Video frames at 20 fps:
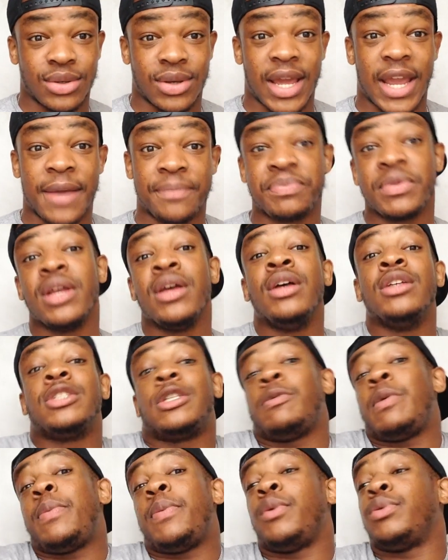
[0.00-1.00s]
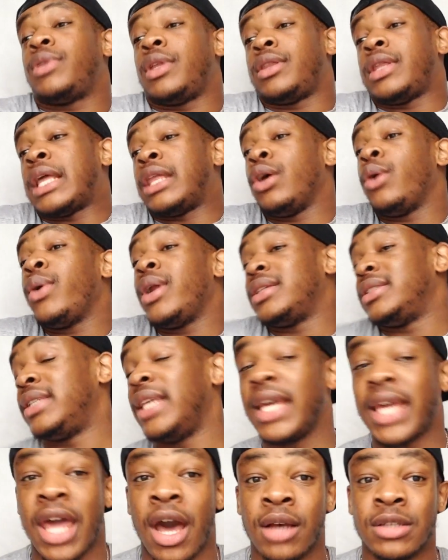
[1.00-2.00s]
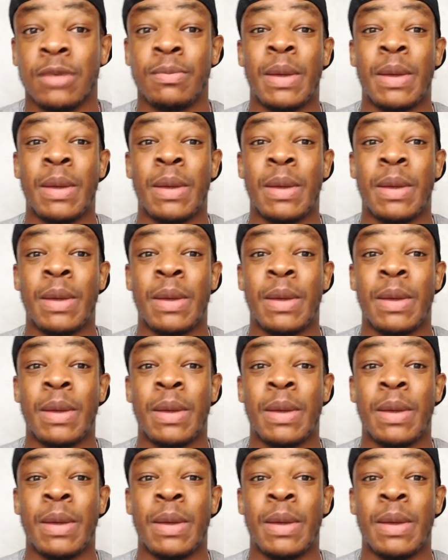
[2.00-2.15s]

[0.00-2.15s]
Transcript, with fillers: Okay, some people they don't want to seek help.